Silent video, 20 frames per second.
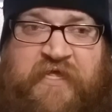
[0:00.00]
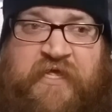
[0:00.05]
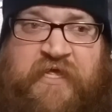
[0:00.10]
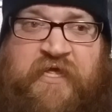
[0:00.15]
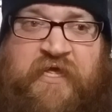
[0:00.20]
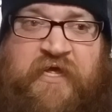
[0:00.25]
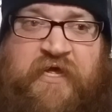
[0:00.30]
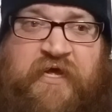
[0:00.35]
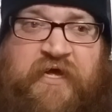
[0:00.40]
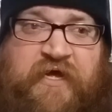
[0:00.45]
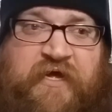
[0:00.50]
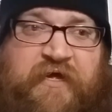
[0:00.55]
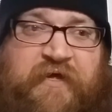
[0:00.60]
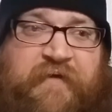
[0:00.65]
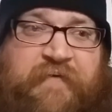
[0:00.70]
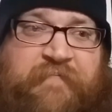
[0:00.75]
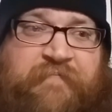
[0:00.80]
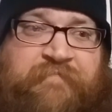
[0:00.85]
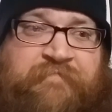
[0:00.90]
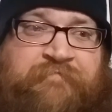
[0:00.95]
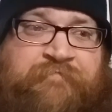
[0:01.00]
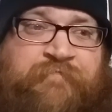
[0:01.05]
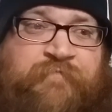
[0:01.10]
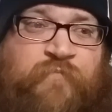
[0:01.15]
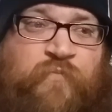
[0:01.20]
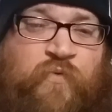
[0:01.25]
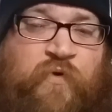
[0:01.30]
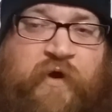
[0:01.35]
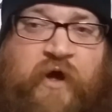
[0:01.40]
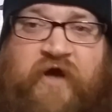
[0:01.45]

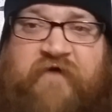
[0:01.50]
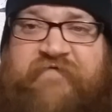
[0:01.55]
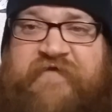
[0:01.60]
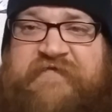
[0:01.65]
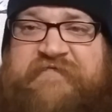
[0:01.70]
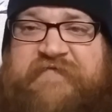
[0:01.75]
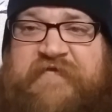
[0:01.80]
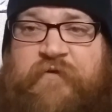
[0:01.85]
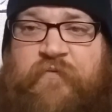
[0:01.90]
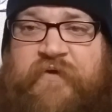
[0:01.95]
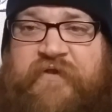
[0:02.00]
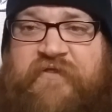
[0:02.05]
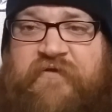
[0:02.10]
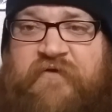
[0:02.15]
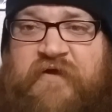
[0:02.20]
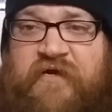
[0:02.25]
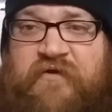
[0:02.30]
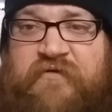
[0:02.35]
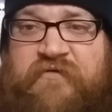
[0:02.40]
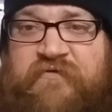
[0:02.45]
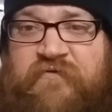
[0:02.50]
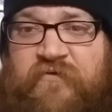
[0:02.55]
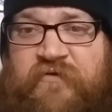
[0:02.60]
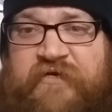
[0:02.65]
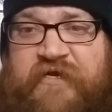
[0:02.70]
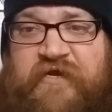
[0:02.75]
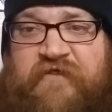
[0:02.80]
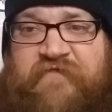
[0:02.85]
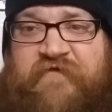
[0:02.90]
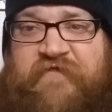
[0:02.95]
Obviously, we do not condone
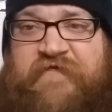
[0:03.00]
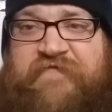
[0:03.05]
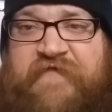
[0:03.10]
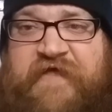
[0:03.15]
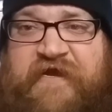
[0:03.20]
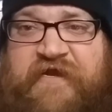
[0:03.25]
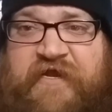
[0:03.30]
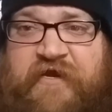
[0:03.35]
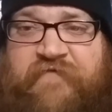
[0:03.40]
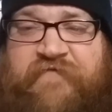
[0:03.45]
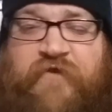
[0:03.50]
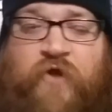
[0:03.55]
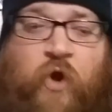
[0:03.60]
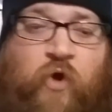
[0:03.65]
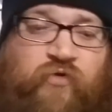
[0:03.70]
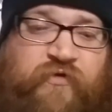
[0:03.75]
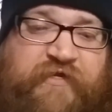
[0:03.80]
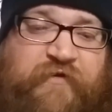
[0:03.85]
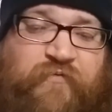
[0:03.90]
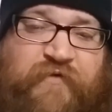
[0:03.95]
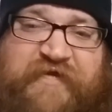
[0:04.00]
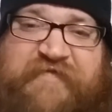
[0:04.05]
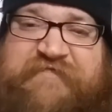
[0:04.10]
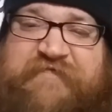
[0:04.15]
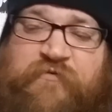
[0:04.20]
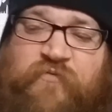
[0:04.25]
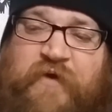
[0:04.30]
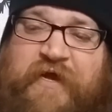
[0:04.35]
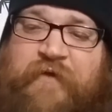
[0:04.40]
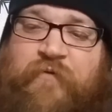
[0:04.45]
anything like that here. The only
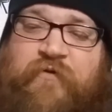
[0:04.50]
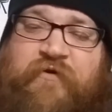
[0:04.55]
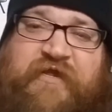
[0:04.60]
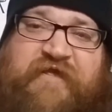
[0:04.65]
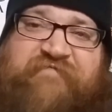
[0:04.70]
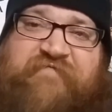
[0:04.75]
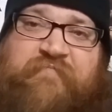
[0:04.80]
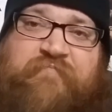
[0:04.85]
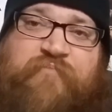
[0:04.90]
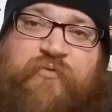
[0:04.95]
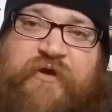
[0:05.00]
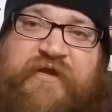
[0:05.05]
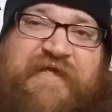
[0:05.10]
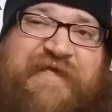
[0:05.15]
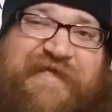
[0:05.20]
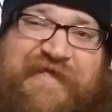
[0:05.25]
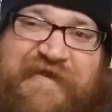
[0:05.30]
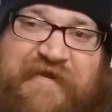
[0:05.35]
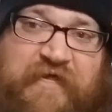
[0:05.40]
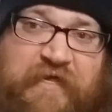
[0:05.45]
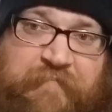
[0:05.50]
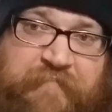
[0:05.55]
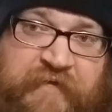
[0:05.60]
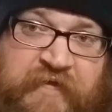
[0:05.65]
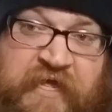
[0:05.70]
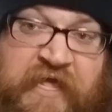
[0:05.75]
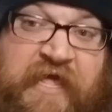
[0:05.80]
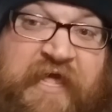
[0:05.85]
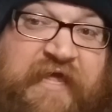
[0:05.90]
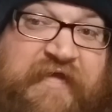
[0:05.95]
reason why we're even bringing it up
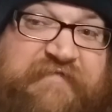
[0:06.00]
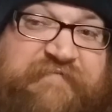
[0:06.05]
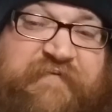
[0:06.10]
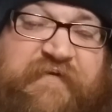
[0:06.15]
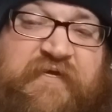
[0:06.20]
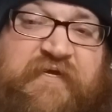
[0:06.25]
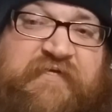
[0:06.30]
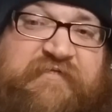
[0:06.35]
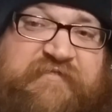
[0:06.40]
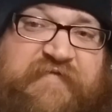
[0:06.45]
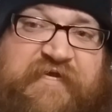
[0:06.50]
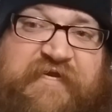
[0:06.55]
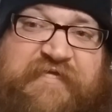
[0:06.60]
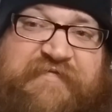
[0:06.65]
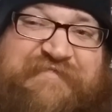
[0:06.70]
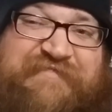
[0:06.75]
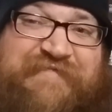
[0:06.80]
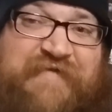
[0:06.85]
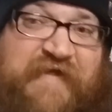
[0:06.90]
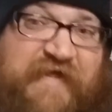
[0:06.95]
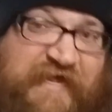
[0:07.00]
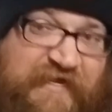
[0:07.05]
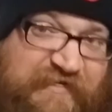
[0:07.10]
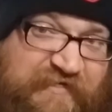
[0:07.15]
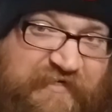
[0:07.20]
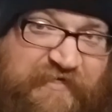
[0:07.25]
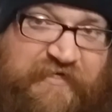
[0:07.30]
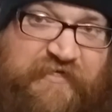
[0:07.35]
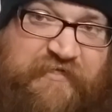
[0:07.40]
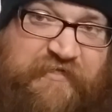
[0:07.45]
is because it is
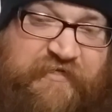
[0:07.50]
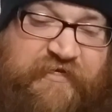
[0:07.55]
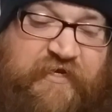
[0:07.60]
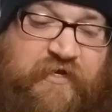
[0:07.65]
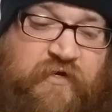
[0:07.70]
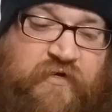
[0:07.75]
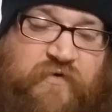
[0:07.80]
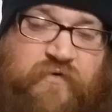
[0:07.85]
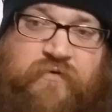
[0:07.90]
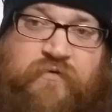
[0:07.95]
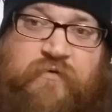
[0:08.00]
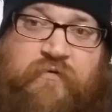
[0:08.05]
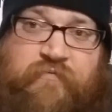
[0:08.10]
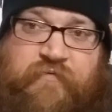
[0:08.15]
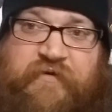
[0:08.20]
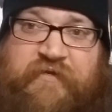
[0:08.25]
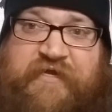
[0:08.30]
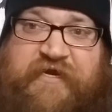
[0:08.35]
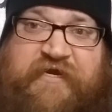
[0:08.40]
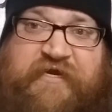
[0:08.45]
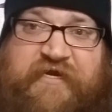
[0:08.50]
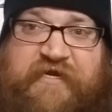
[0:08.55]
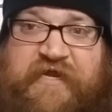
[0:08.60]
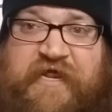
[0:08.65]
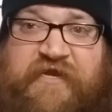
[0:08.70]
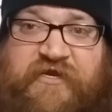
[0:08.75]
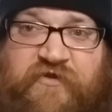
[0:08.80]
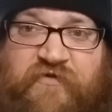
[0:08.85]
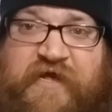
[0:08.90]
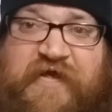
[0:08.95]
technically horror related,
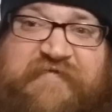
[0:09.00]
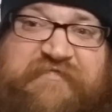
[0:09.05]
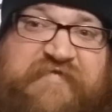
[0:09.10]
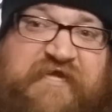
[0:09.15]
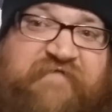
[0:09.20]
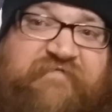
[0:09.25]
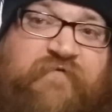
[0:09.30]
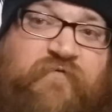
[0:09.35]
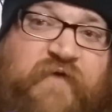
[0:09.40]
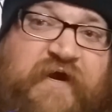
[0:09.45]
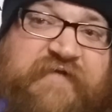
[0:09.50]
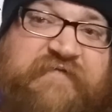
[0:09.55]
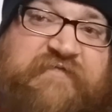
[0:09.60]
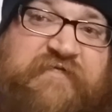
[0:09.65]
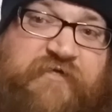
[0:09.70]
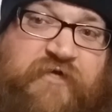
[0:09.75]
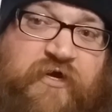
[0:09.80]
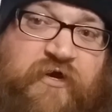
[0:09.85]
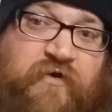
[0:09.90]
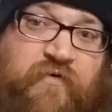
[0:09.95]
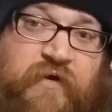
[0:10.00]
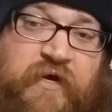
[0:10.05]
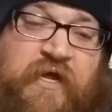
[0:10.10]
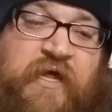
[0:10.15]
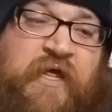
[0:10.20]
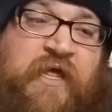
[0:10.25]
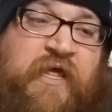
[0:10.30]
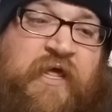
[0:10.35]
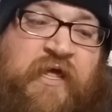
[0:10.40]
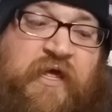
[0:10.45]
and you guys have the right to know.
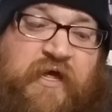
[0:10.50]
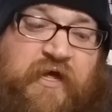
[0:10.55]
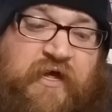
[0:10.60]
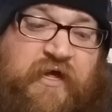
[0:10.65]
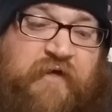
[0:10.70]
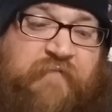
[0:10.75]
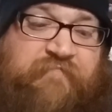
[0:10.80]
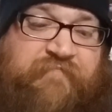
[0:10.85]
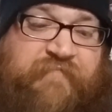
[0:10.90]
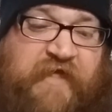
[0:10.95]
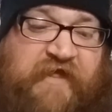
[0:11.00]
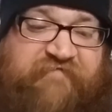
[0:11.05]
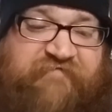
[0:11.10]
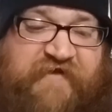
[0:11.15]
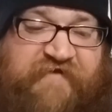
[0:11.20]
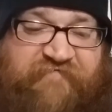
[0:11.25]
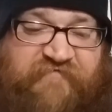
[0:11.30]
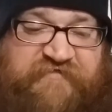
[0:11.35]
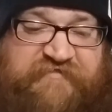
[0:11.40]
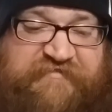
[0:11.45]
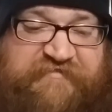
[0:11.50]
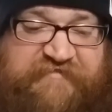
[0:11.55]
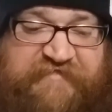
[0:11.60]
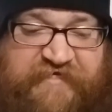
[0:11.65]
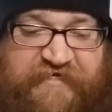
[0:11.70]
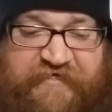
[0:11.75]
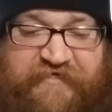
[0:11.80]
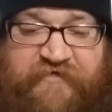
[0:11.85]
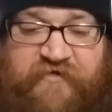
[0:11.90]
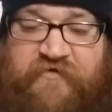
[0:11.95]
I've never
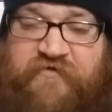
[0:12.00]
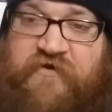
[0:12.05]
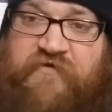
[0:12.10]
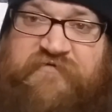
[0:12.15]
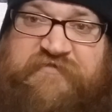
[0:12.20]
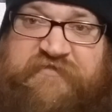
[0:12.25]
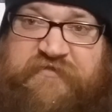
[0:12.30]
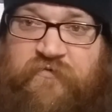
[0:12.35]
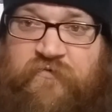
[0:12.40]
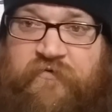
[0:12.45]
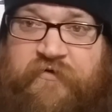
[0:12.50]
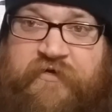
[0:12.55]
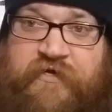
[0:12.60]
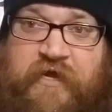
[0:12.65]
seen a ghost story.